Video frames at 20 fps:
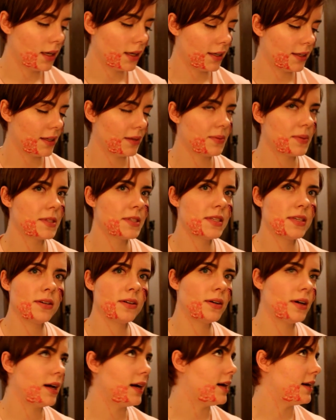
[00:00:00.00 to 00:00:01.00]
And then once
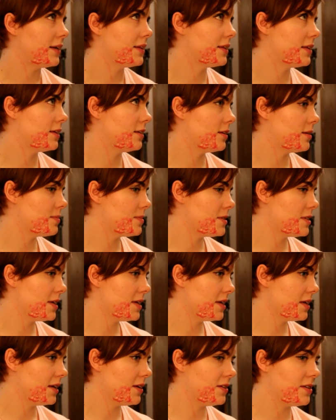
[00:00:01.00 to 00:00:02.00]
you add the
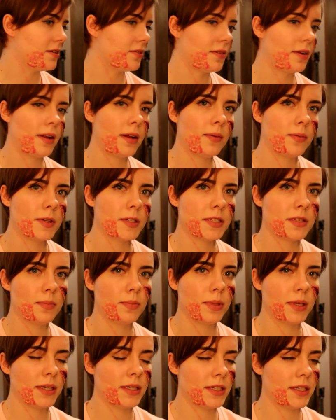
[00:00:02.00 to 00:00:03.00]
lipstick, you definitely want to
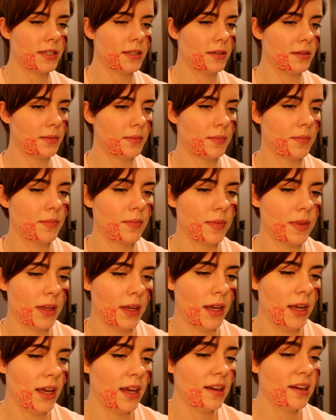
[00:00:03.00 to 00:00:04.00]
blend it.
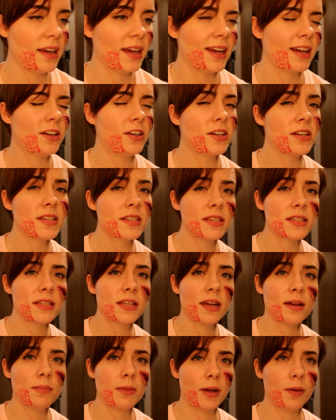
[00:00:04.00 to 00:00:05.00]
And notice this
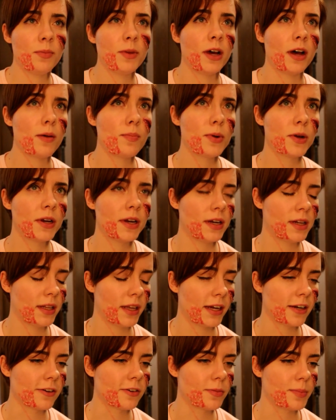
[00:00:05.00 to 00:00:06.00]
time I'm not putting a
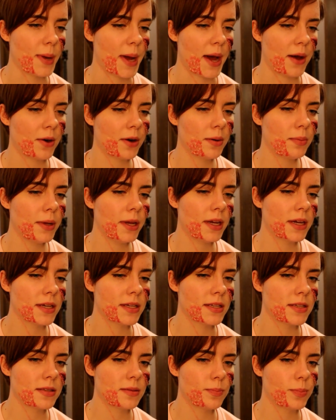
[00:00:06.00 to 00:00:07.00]
layer of powder
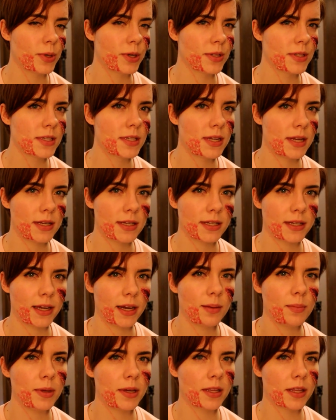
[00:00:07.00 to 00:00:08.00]
because burns tend to
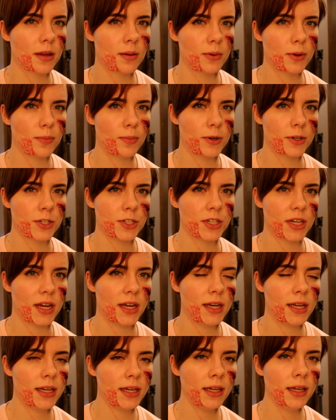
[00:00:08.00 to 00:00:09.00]
kind of be a little bit more
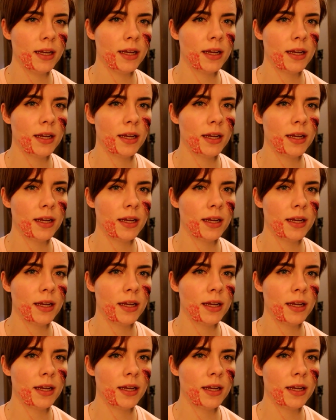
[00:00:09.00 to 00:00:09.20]
shiny.